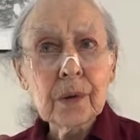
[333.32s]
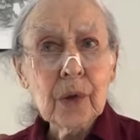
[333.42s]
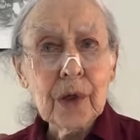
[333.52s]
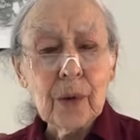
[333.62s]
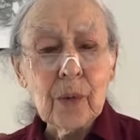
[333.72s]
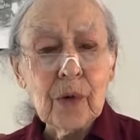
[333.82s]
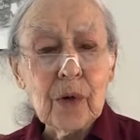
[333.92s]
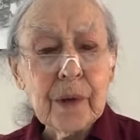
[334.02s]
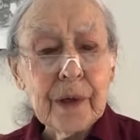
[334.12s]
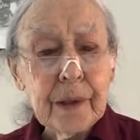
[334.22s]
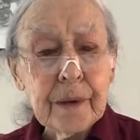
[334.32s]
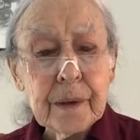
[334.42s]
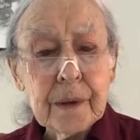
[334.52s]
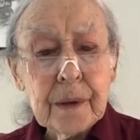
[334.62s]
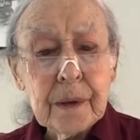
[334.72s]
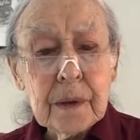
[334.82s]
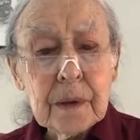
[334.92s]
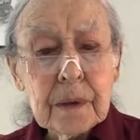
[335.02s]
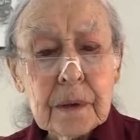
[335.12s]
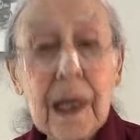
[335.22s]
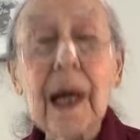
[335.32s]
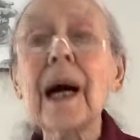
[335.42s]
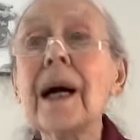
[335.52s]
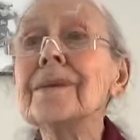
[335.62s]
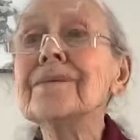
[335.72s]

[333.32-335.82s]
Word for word: Where were we? Ah,